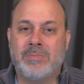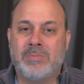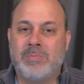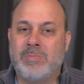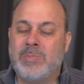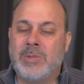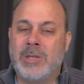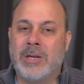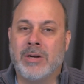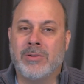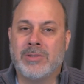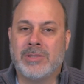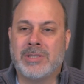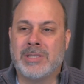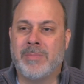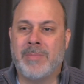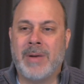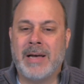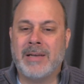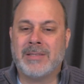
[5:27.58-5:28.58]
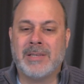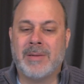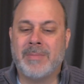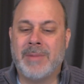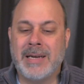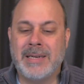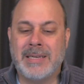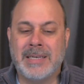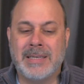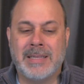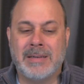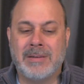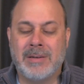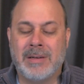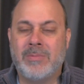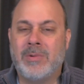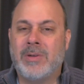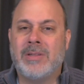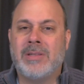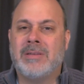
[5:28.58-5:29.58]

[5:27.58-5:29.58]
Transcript: you know, some, some idea that, well,